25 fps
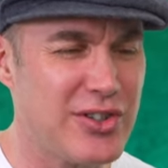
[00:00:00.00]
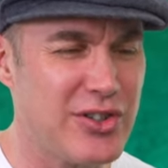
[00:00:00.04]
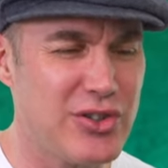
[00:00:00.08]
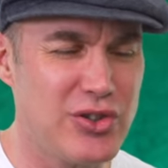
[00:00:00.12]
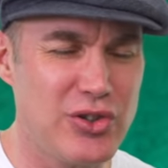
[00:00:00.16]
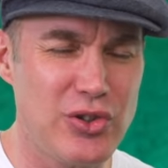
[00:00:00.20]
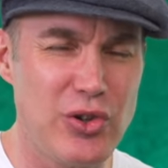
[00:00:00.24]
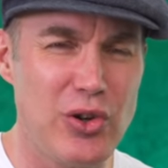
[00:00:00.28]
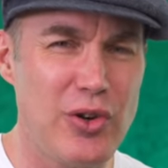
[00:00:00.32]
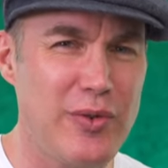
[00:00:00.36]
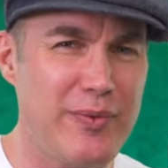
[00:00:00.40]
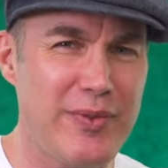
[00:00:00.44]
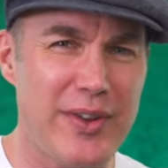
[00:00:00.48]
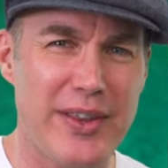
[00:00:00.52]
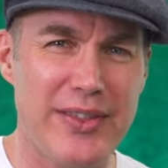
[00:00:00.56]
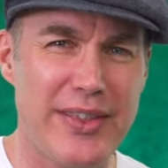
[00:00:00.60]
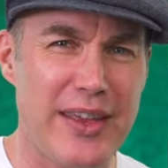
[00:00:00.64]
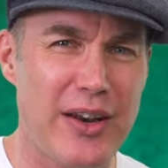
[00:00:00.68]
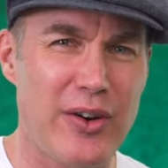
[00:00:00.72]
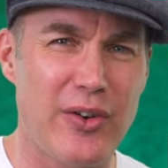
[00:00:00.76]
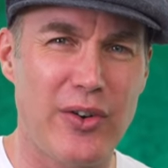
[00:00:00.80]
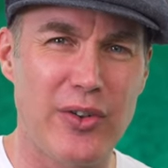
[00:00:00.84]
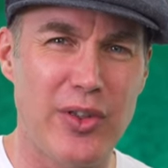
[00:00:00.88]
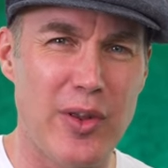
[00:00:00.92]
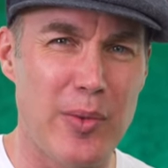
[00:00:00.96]
assume that
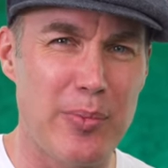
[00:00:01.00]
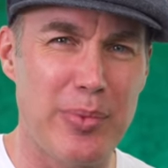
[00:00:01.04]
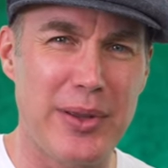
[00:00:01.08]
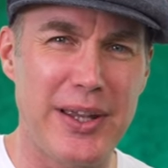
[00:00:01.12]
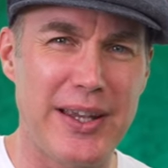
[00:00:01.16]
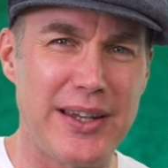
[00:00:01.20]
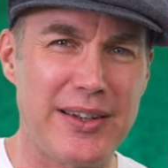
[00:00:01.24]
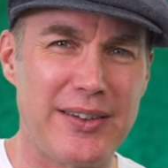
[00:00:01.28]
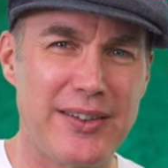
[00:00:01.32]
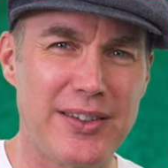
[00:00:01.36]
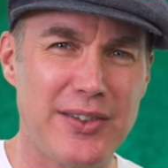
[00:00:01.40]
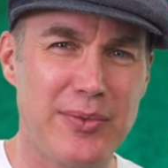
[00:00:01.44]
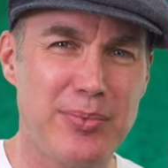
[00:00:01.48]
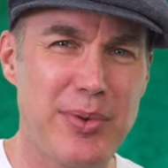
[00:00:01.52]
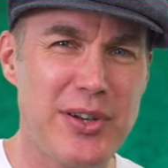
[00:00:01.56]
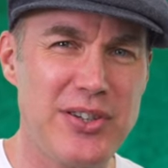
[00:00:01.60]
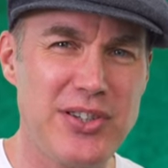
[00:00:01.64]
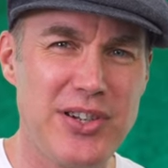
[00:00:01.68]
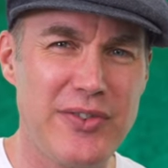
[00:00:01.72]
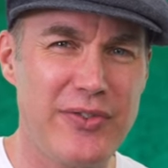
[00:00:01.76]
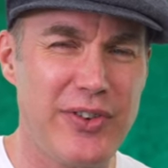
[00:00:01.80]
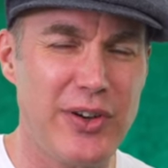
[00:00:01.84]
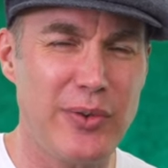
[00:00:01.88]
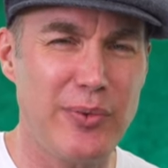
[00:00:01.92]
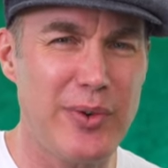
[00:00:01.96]
they're on the beat,
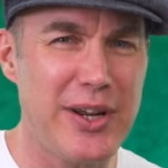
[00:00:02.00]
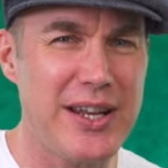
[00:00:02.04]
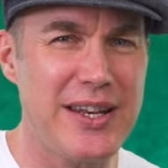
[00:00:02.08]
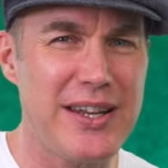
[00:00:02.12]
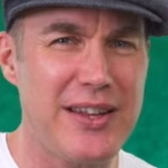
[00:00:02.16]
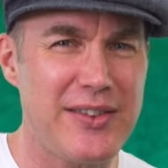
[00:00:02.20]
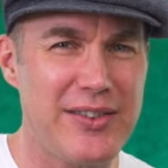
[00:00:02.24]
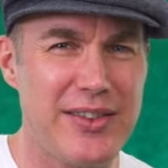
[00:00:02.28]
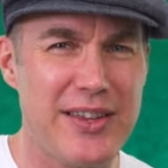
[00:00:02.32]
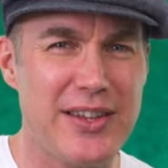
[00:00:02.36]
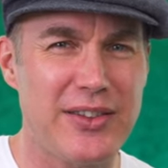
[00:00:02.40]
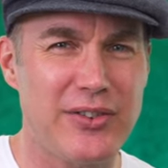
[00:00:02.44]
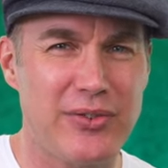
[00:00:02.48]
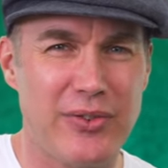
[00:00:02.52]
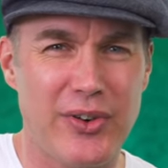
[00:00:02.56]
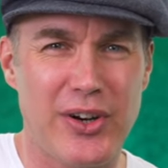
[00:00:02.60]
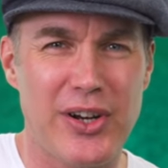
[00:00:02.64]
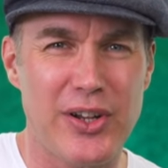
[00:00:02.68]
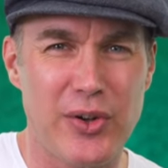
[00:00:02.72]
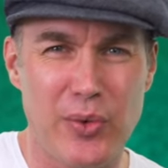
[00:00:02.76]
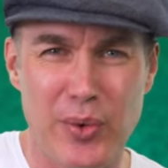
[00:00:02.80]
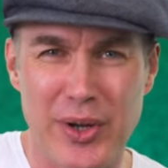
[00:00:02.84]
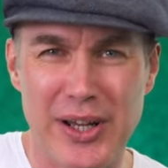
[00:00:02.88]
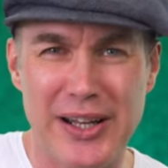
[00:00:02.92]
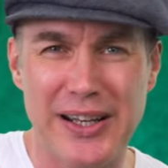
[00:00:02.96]
especially if you're reading things
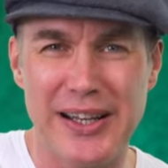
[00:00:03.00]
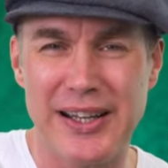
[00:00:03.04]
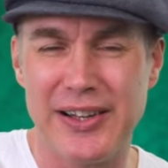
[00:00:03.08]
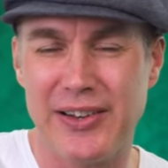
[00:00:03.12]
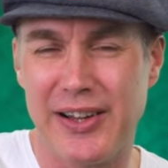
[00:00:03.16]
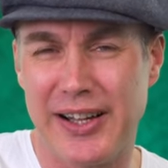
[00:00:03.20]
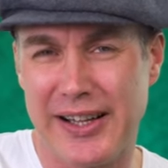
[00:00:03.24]
very quickly,